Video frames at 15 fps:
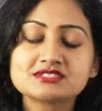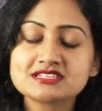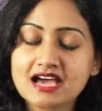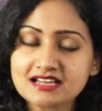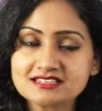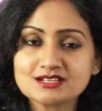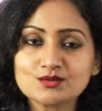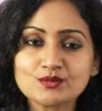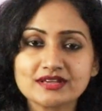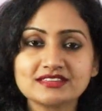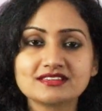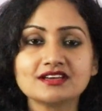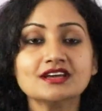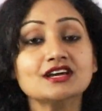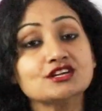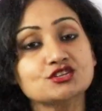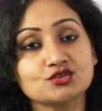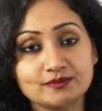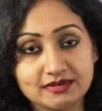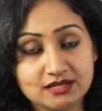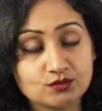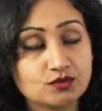starting with
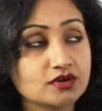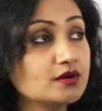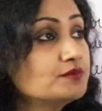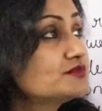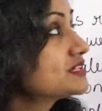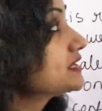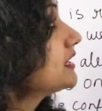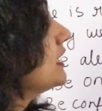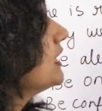to be verbs.